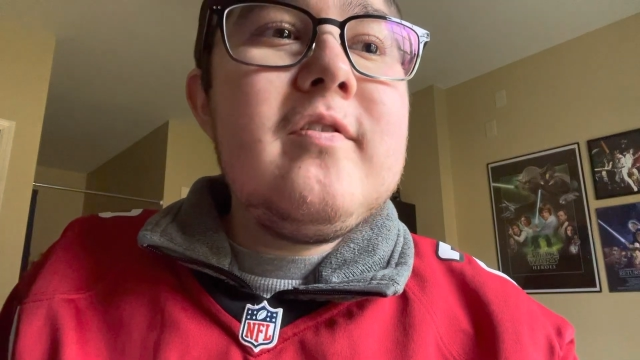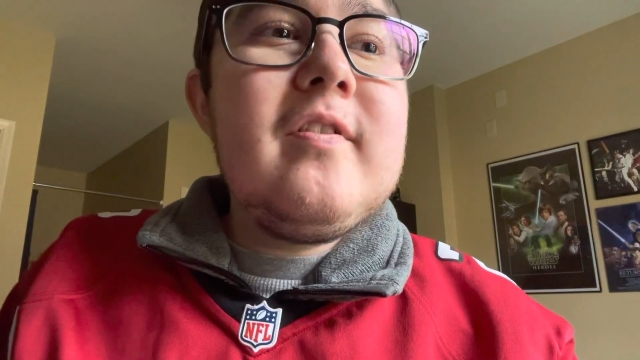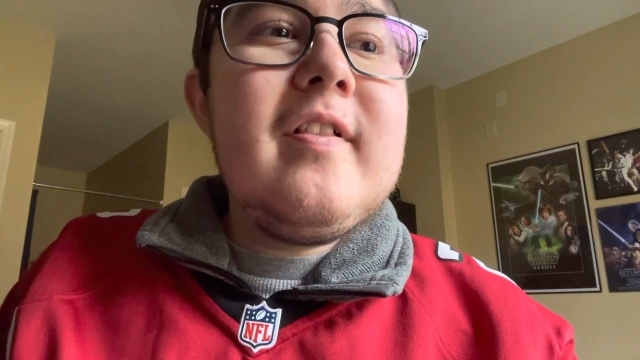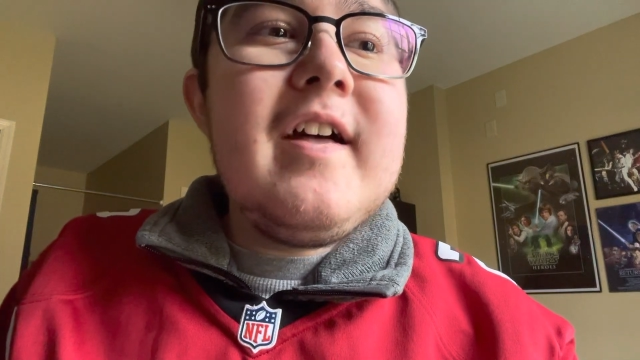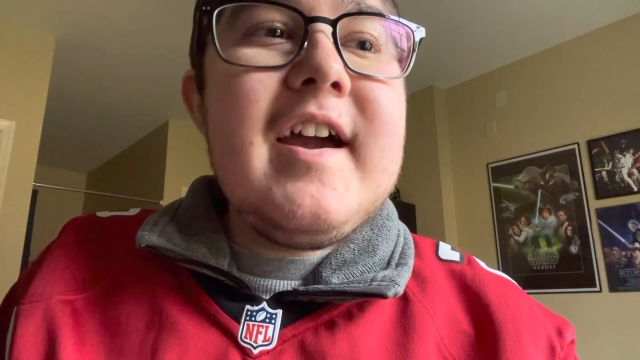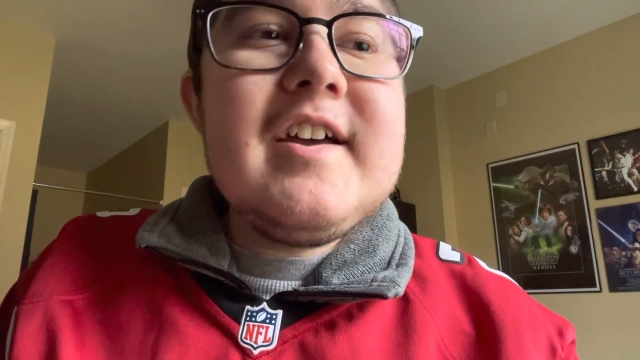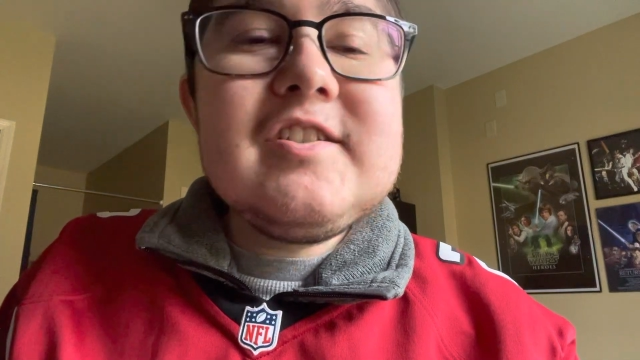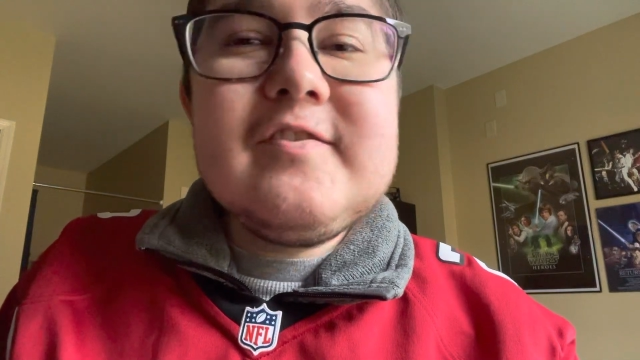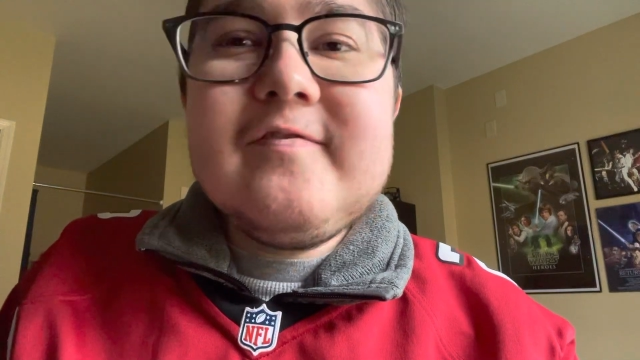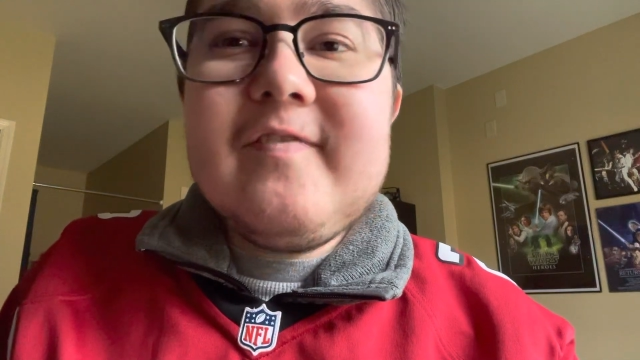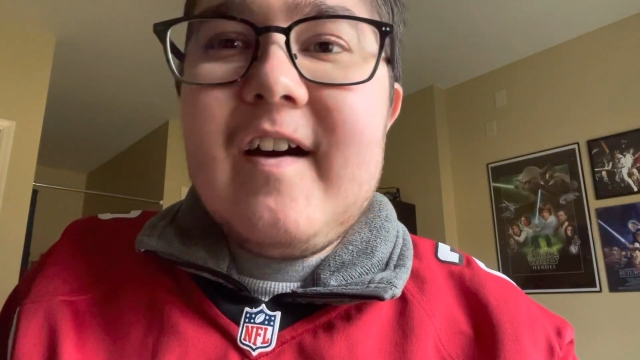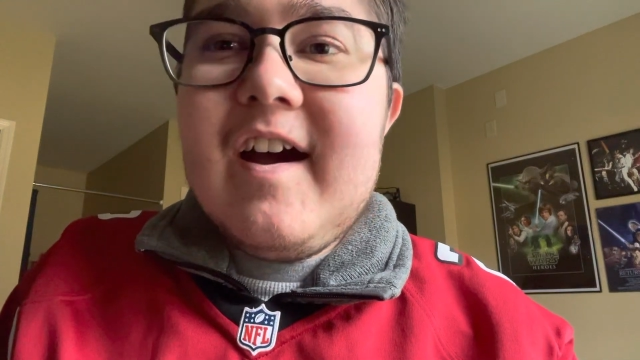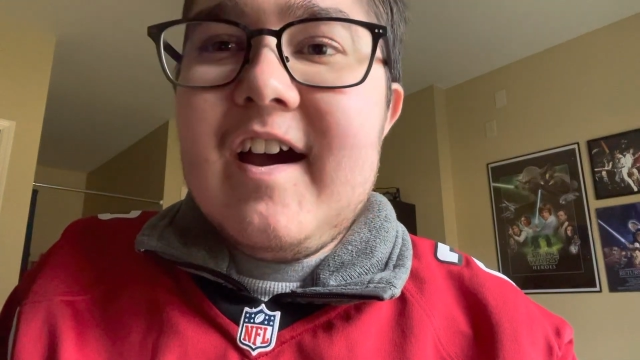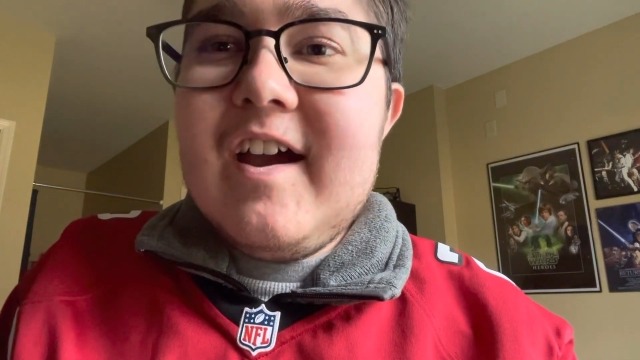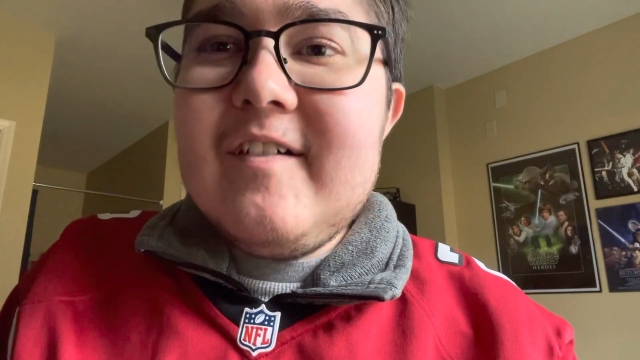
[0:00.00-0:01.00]
the last
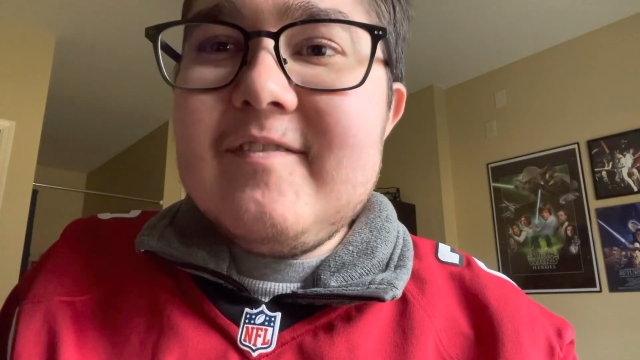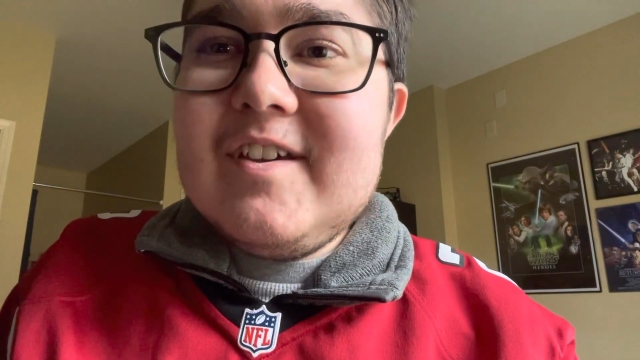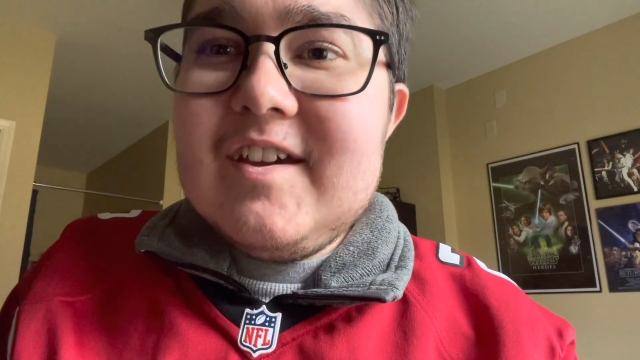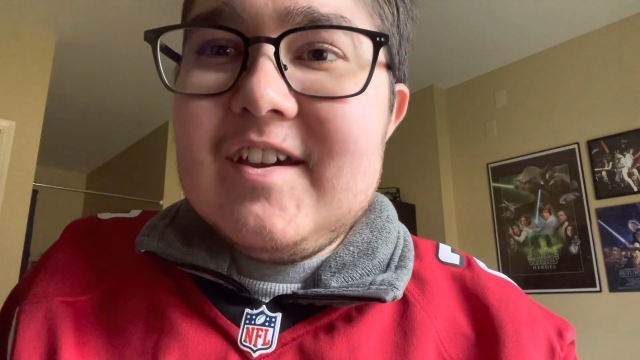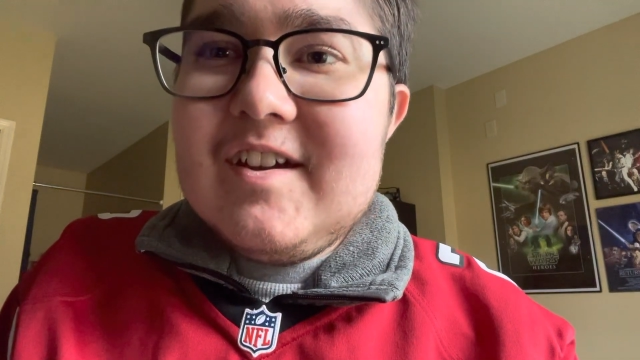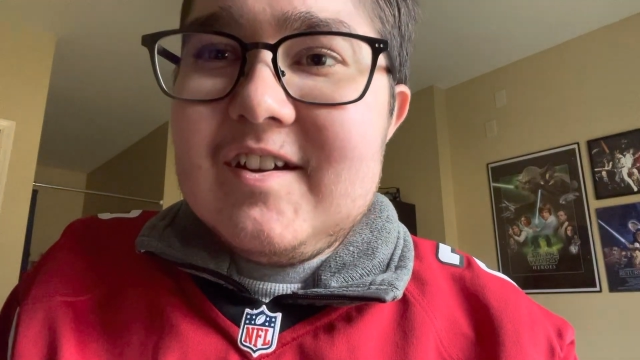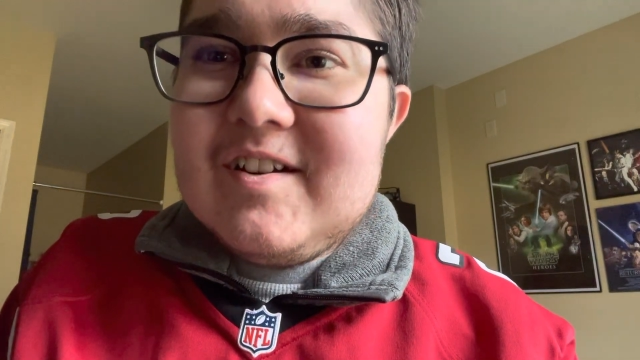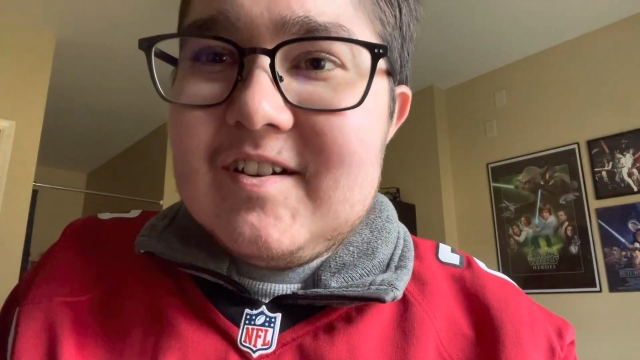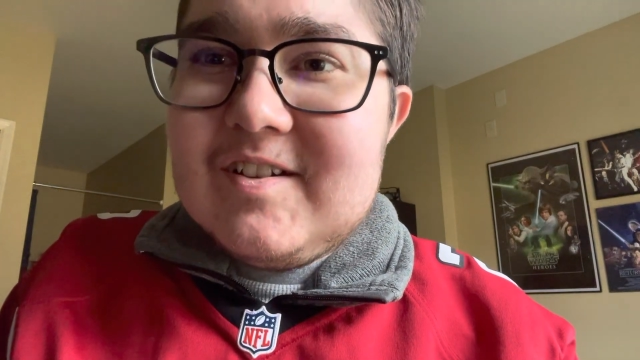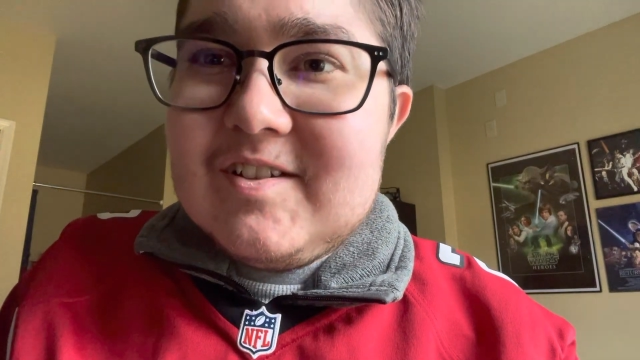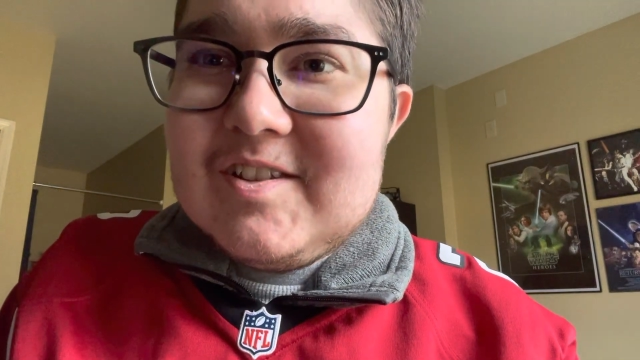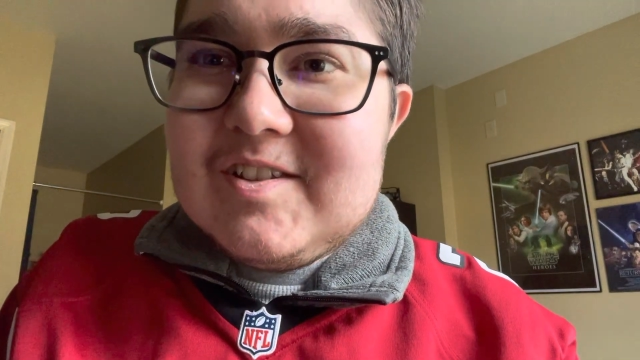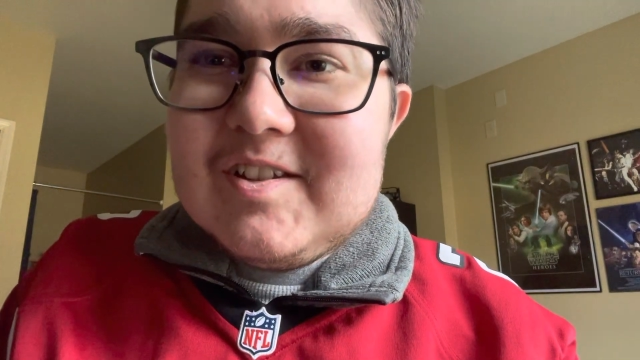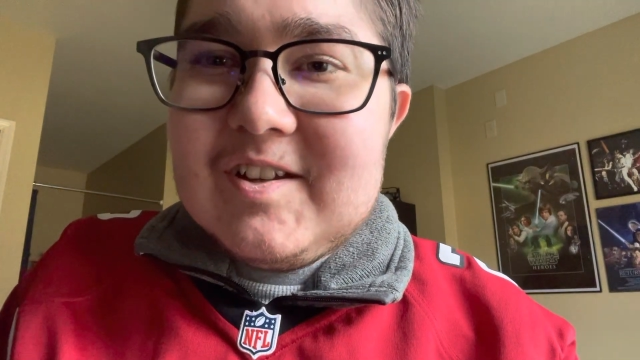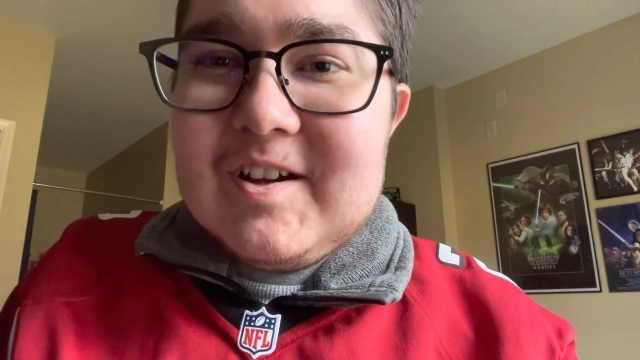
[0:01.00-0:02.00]
five years,